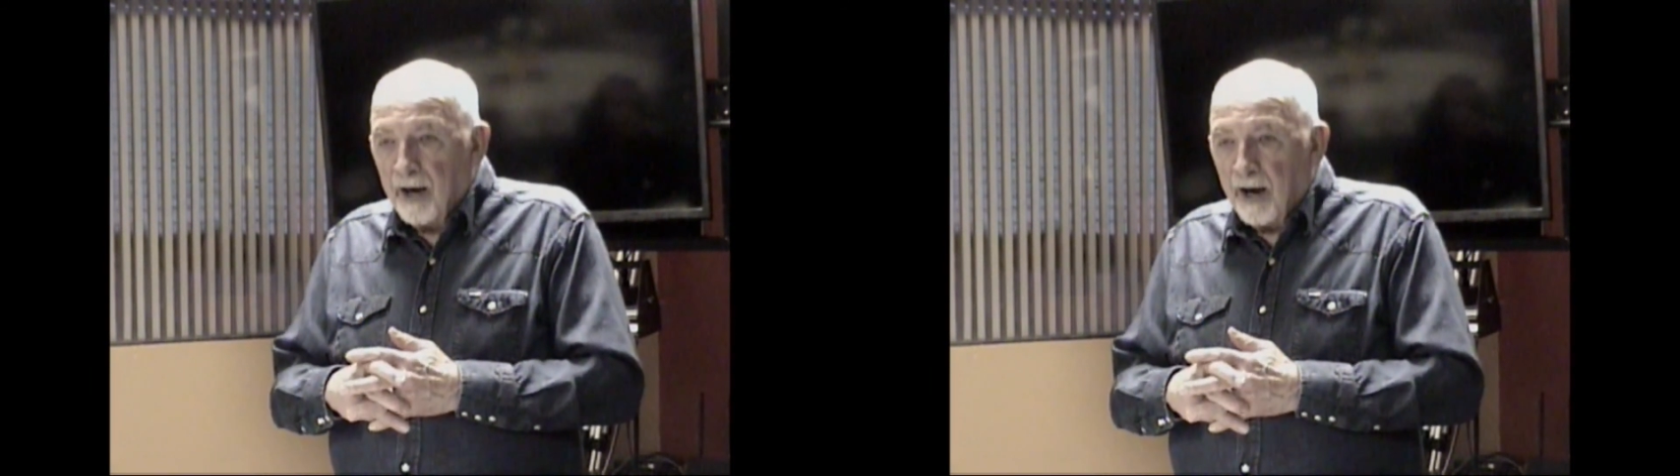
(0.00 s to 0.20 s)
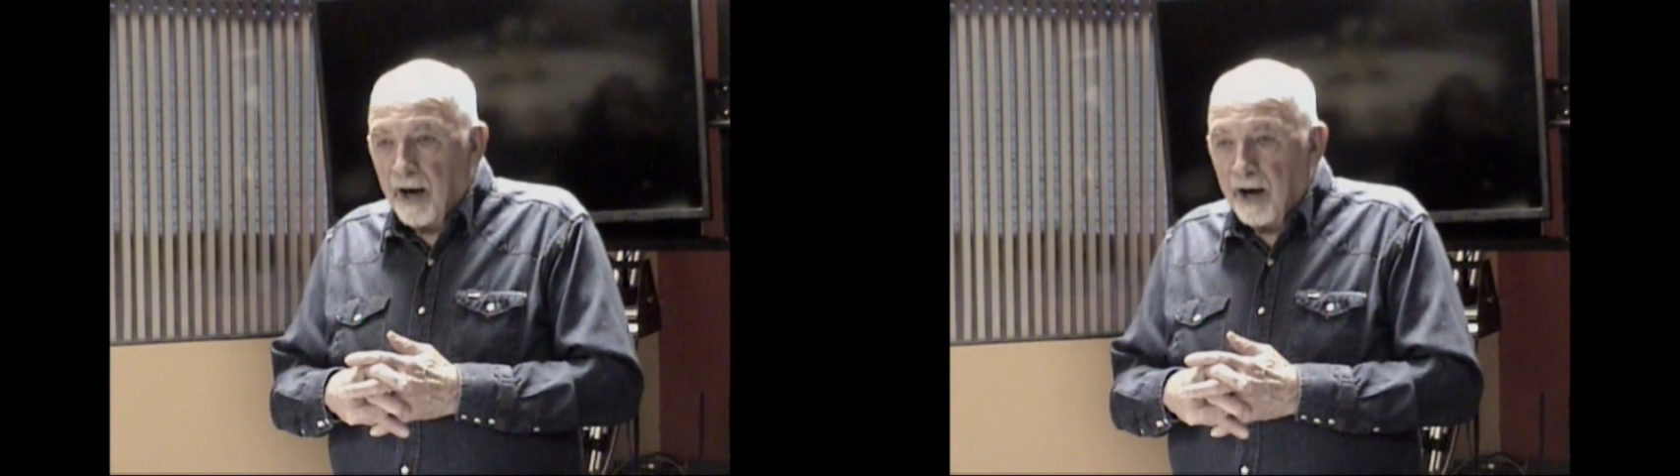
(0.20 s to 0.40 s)

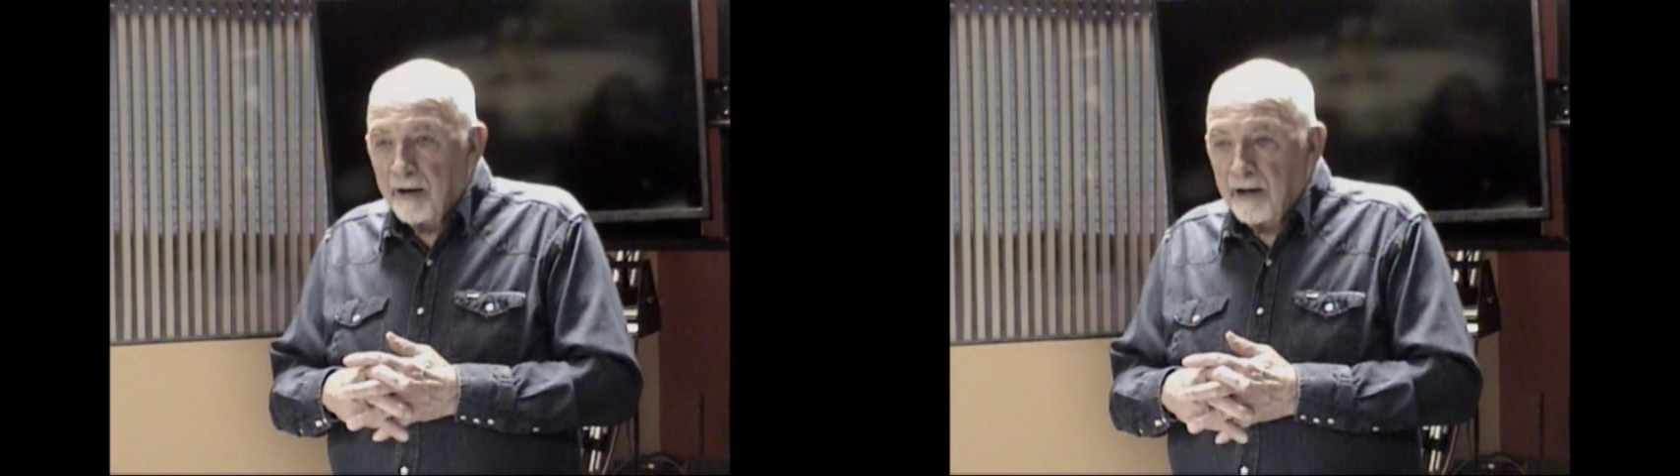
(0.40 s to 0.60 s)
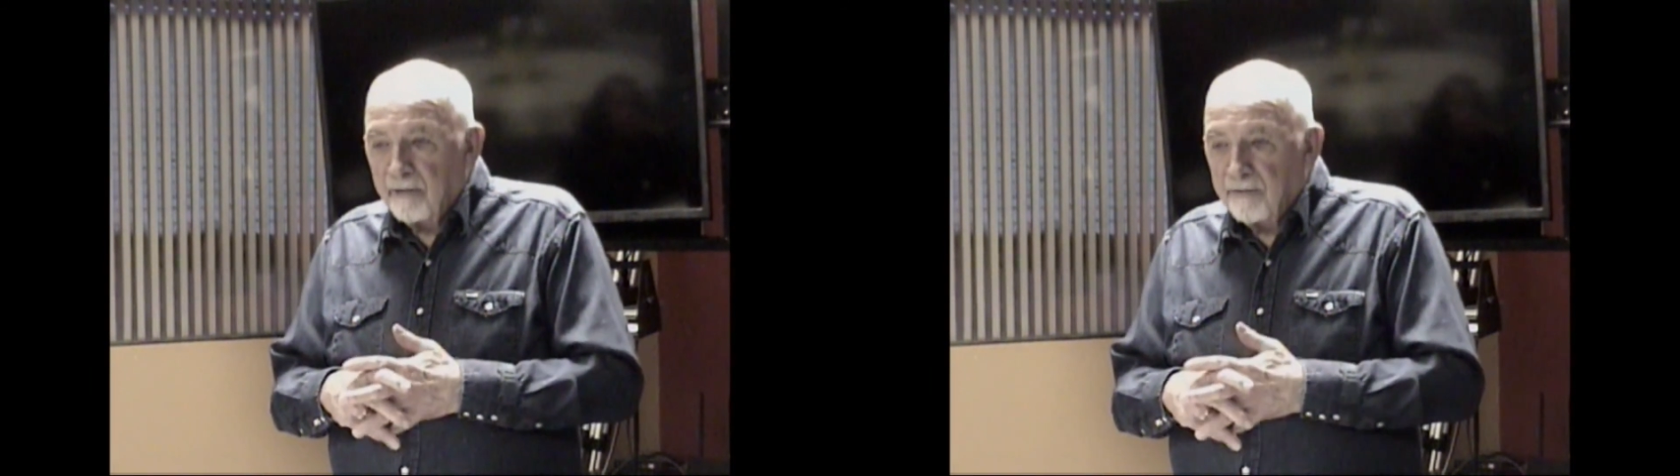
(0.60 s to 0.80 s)

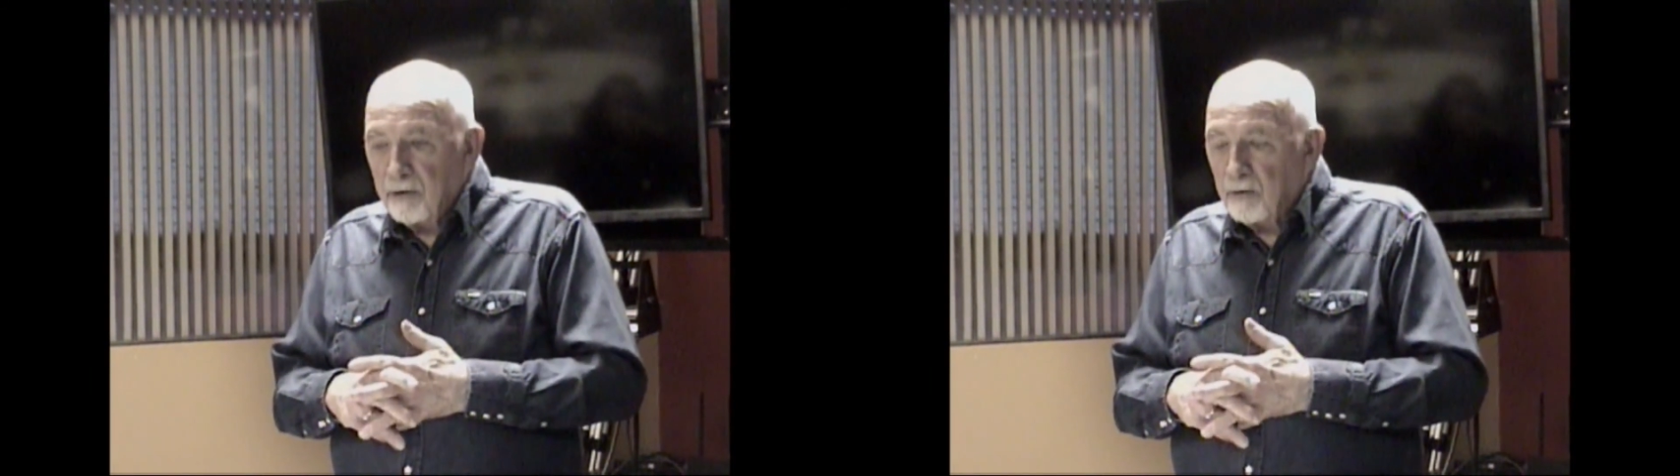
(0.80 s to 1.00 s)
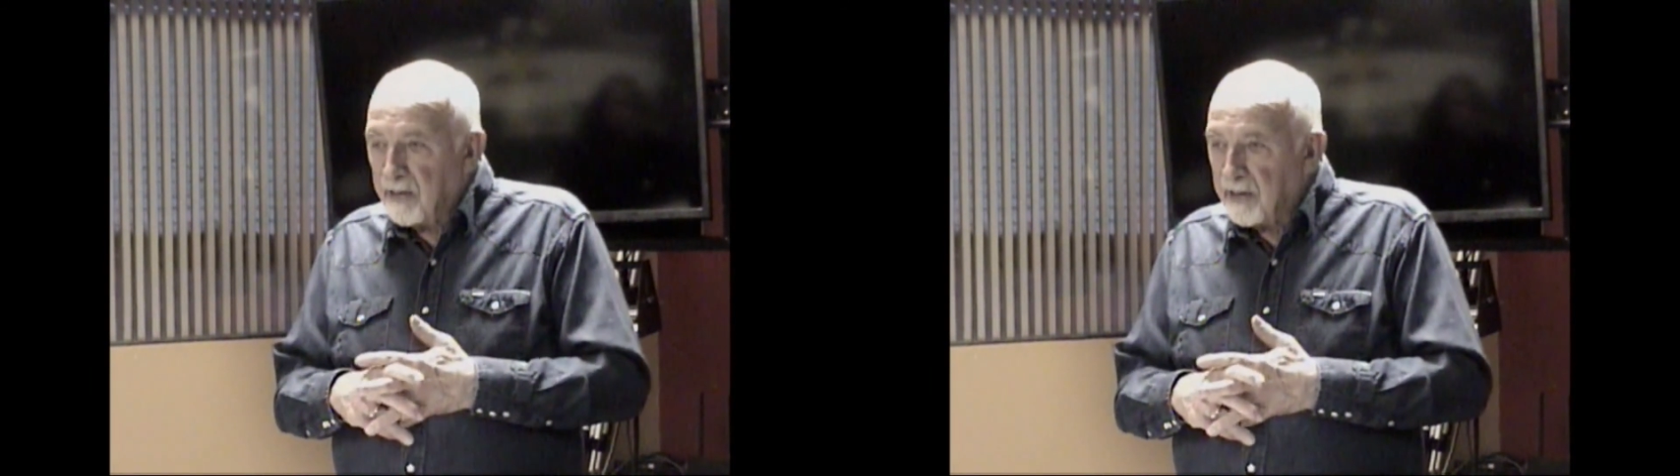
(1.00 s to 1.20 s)
if you
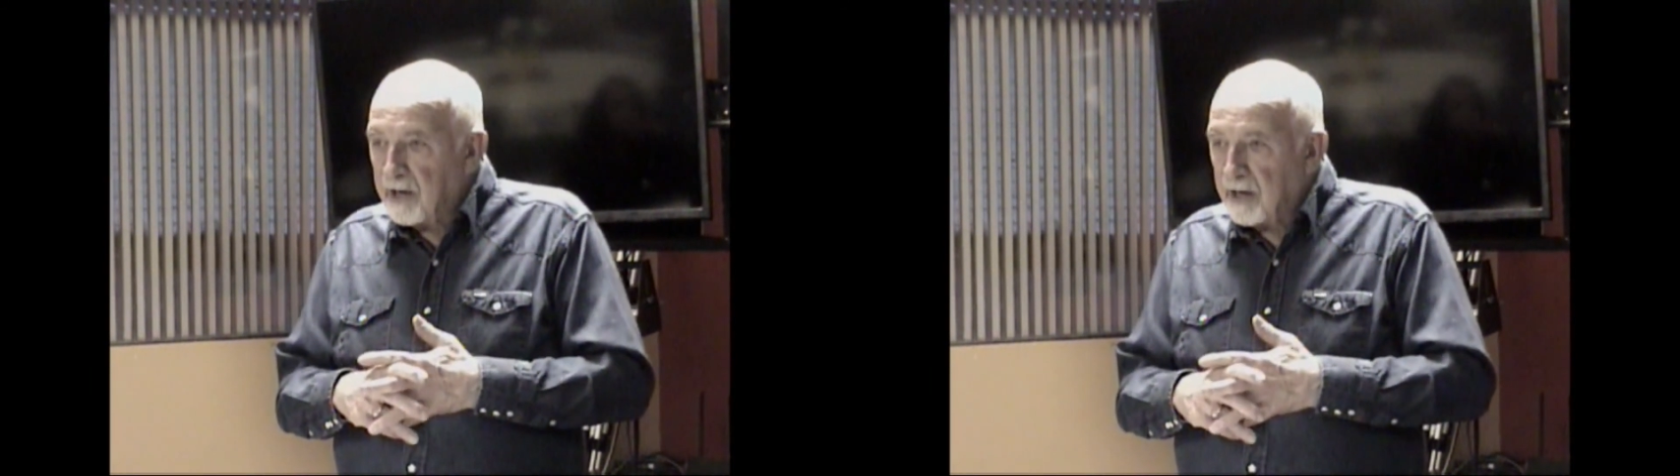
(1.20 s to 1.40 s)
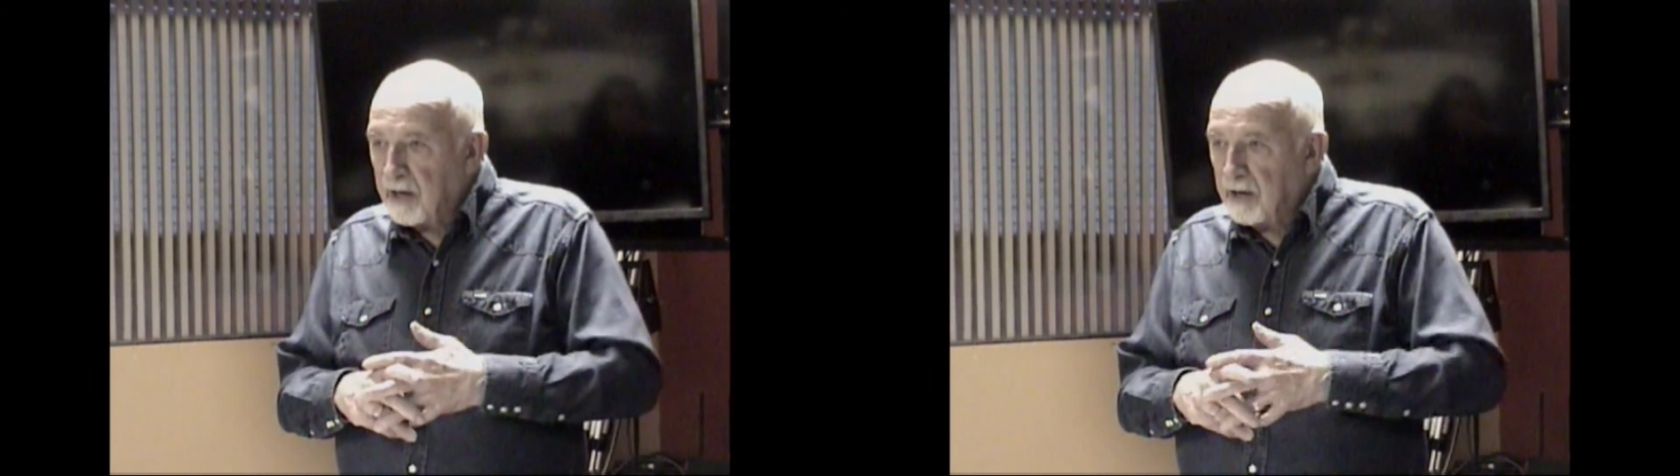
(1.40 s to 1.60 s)
were
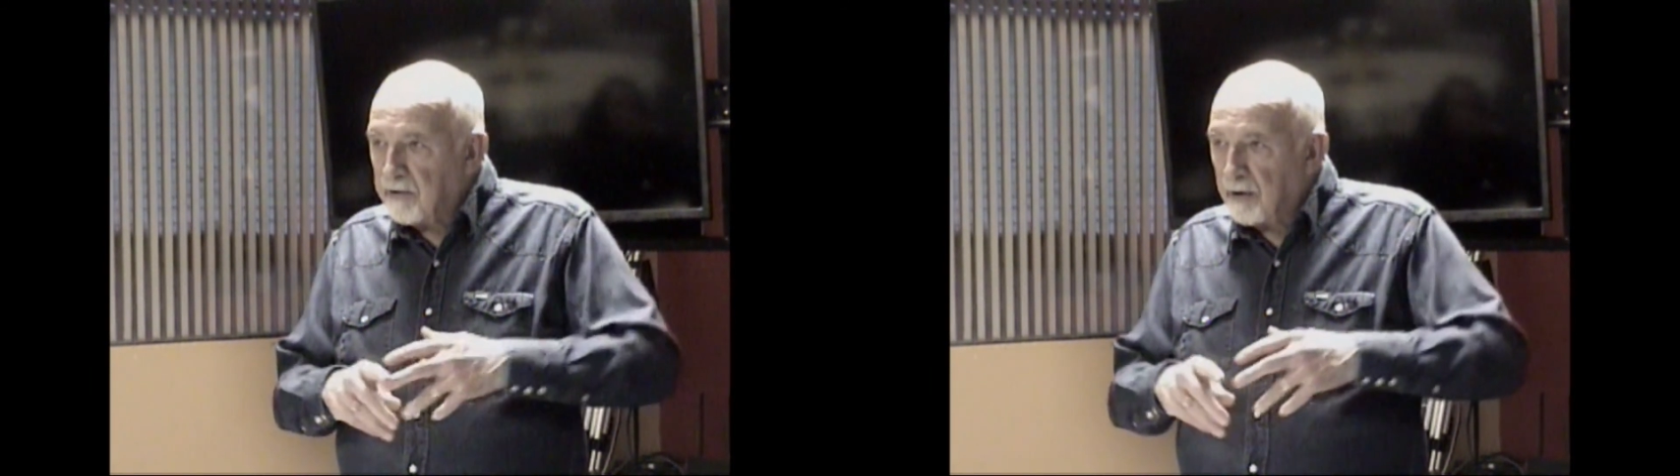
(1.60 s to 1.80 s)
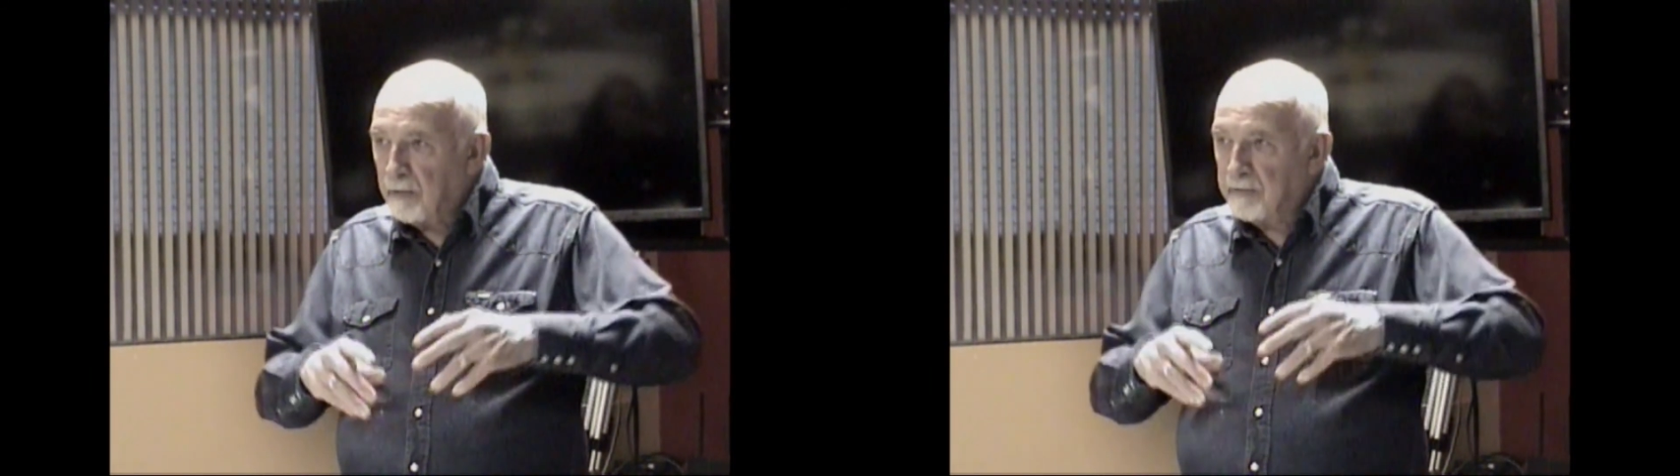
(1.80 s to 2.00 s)
thinking in
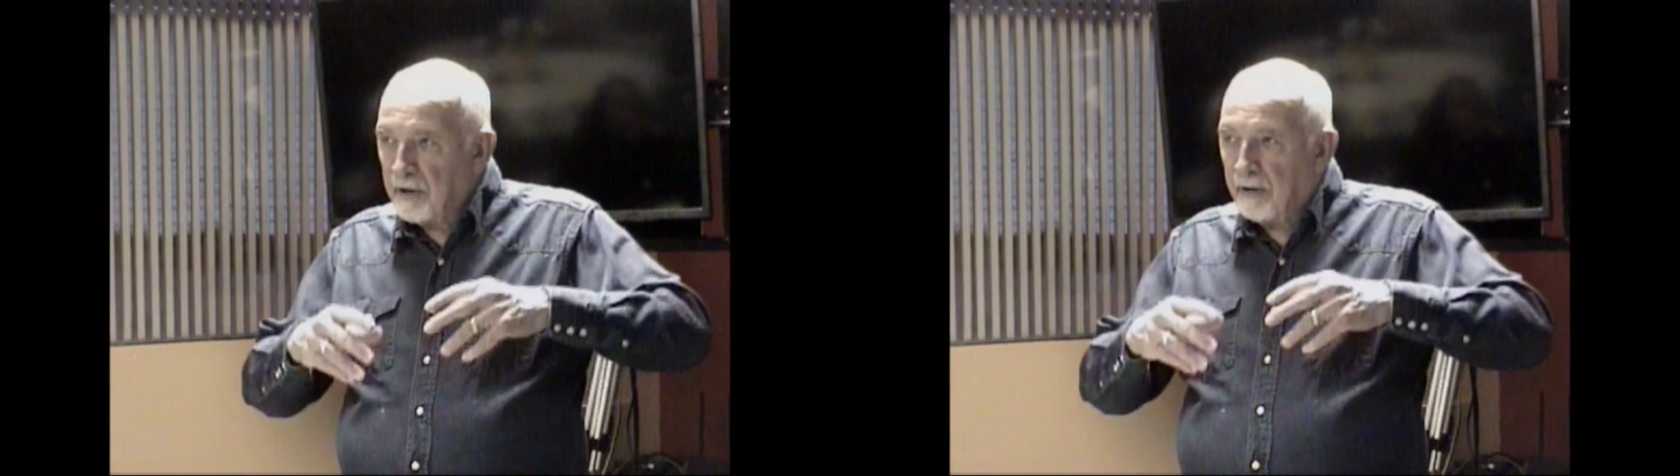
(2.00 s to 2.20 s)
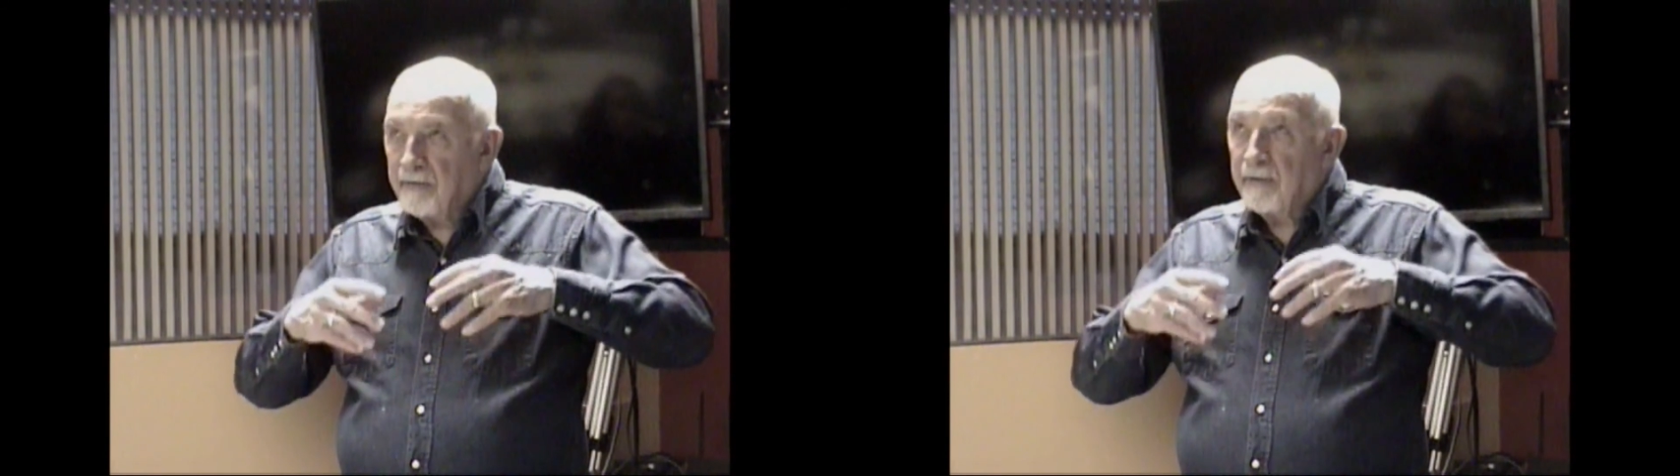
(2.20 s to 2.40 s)
terms
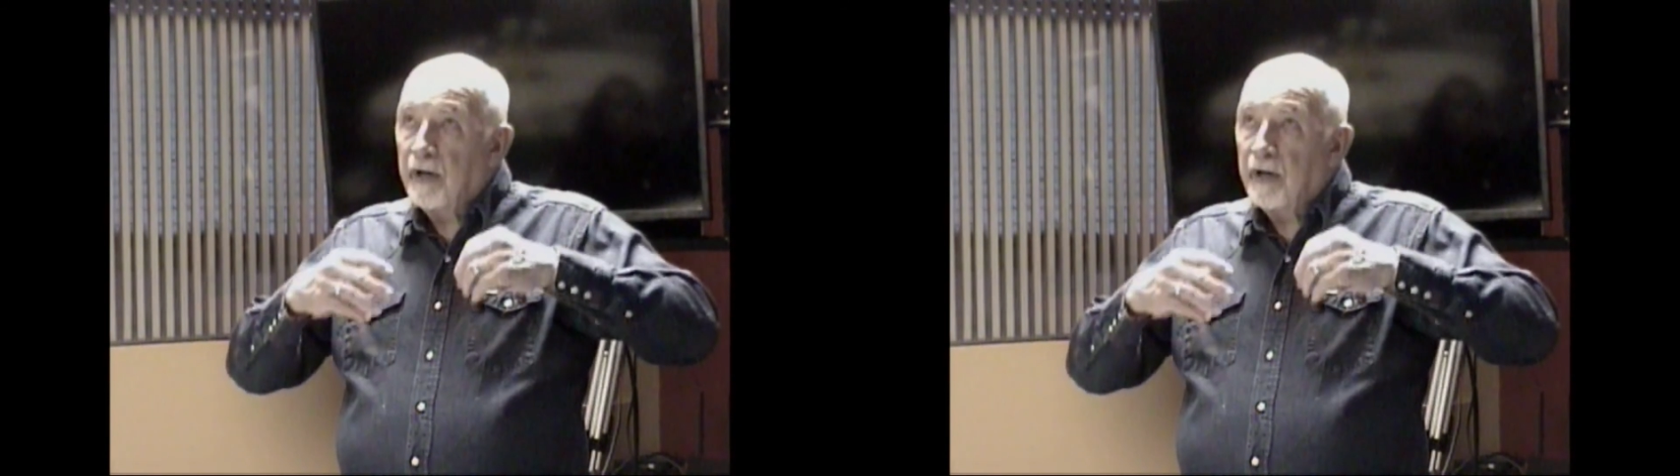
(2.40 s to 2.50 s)
of